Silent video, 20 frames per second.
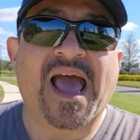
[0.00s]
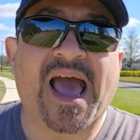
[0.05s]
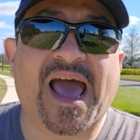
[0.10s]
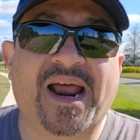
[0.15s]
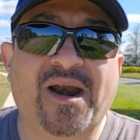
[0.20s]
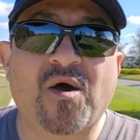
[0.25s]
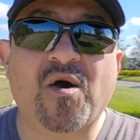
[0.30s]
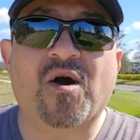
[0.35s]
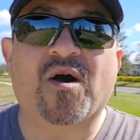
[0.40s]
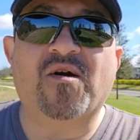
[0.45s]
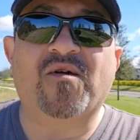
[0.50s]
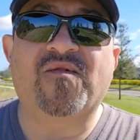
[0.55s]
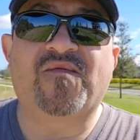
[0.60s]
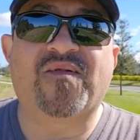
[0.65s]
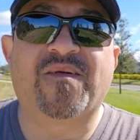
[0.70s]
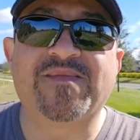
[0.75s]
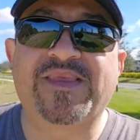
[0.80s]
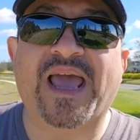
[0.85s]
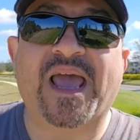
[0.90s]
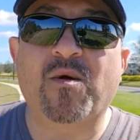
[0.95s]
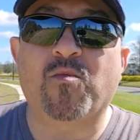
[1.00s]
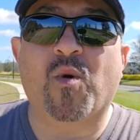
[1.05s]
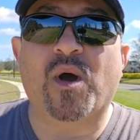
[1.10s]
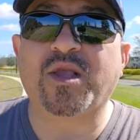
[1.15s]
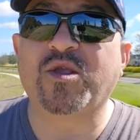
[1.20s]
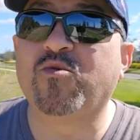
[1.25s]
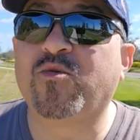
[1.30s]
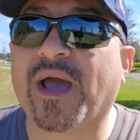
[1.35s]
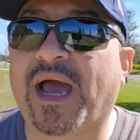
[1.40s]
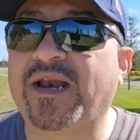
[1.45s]
at all. From day
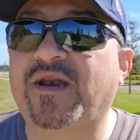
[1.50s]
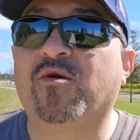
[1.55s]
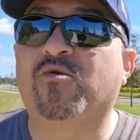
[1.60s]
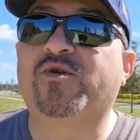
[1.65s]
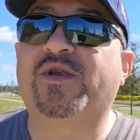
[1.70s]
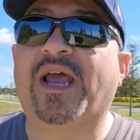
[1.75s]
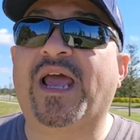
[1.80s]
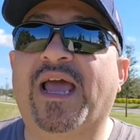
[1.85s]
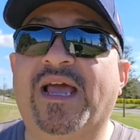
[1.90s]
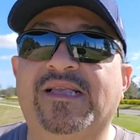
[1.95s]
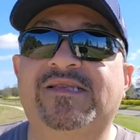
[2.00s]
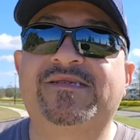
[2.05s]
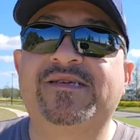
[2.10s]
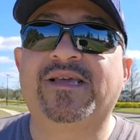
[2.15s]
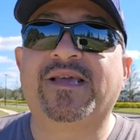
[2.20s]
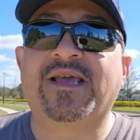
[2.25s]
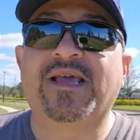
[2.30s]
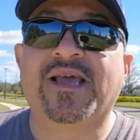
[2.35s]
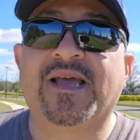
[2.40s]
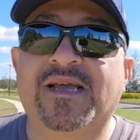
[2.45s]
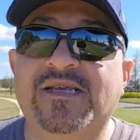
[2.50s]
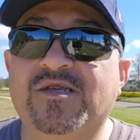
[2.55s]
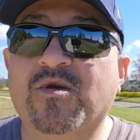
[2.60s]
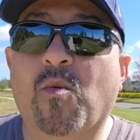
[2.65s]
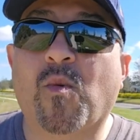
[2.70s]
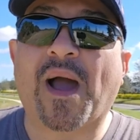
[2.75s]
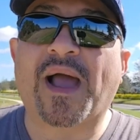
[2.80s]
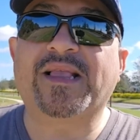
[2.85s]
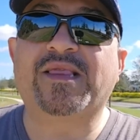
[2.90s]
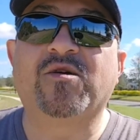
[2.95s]
one, you got no chance.
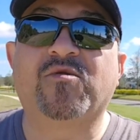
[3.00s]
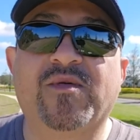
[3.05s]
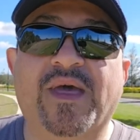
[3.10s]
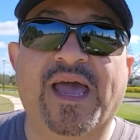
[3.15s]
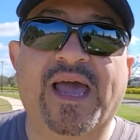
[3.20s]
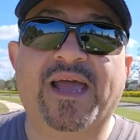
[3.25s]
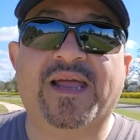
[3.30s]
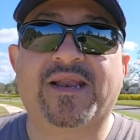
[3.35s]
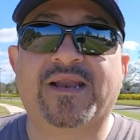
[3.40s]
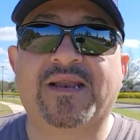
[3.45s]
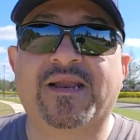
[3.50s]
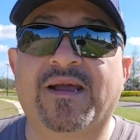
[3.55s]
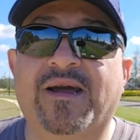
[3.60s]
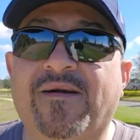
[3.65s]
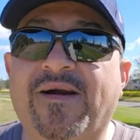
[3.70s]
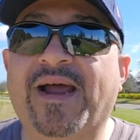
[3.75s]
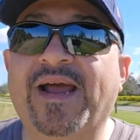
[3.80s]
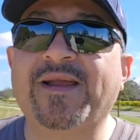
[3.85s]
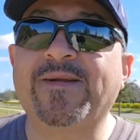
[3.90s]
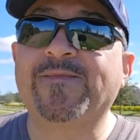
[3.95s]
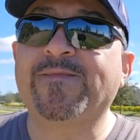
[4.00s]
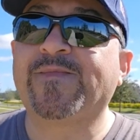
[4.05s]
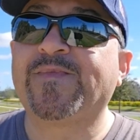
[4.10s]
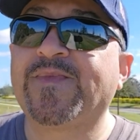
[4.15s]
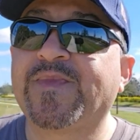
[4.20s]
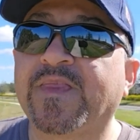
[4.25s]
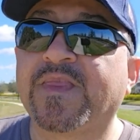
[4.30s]
So why do that? All right.